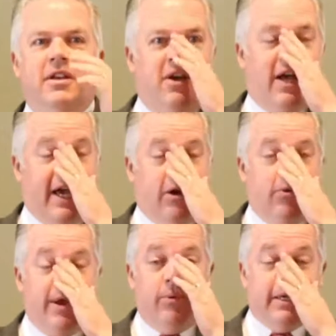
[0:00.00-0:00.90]
You know, I
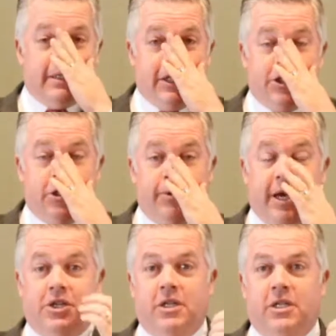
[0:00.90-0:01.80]
like win-win
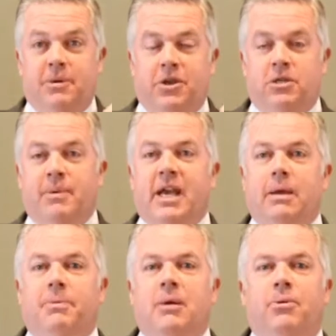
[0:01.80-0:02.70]
situations, but there's many
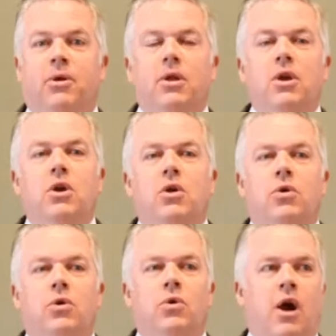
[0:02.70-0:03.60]
people
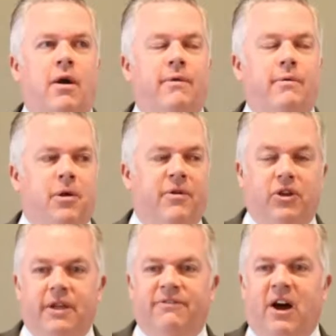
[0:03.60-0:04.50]
who are
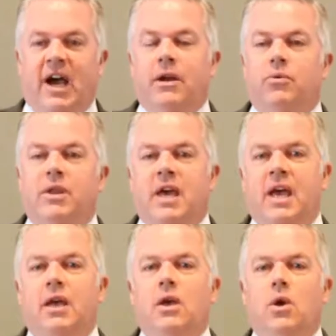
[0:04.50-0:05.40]
perfectly fine with
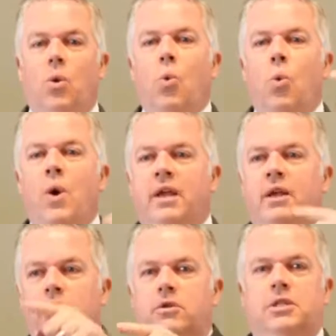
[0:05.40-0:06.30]
a
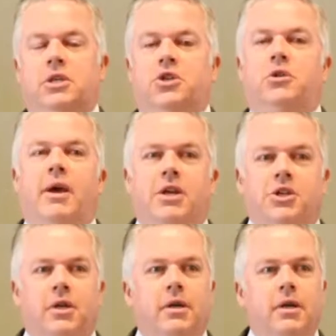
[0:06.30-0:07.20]
win-lose
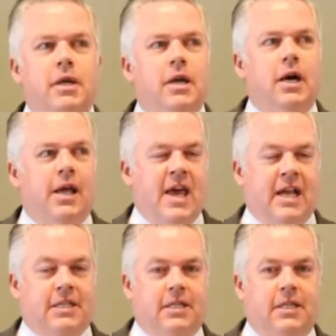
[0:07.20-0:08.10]
situation. Uh,
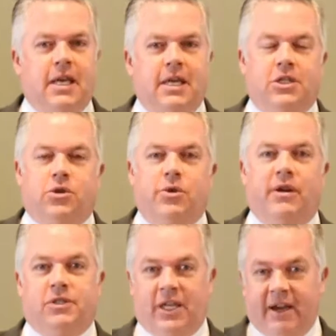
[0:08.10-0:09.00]
that's the history
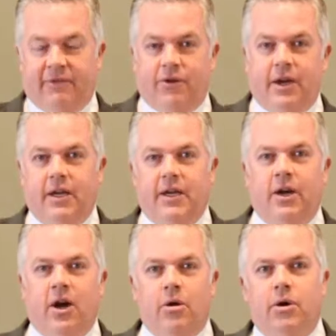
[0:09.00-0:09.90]
of slavery
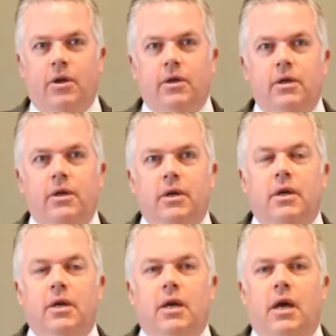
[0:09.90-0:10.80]
in our world.
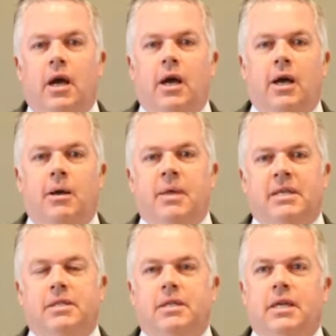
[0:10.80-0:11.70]
Uh,
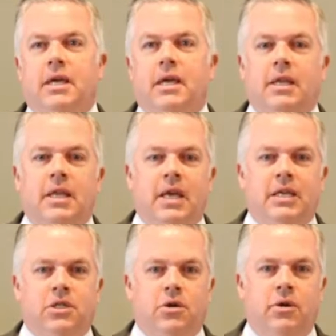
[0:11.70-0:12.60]
that's the, the
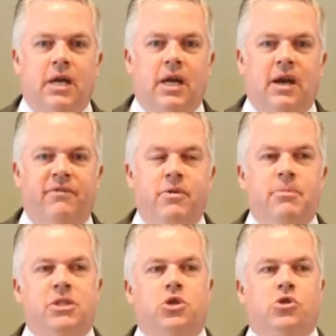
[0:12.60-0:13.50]
history of the
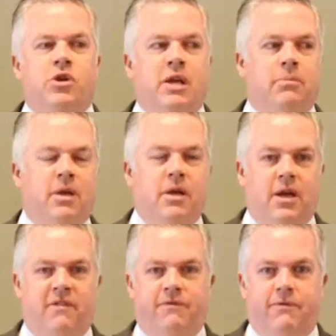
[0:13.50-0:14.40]
mistreatment
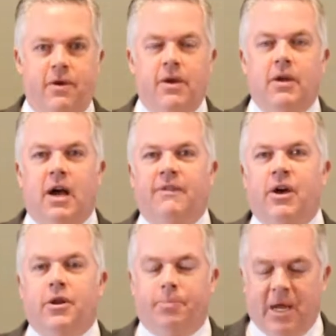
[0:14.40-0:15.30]
of, of
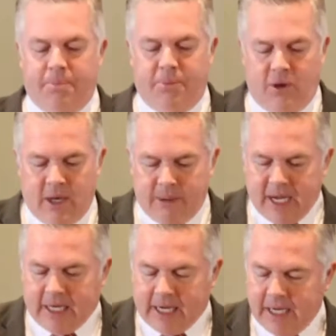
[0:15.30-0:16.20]
other people in
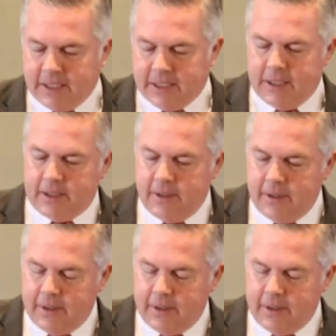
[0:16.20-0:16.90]
many cases.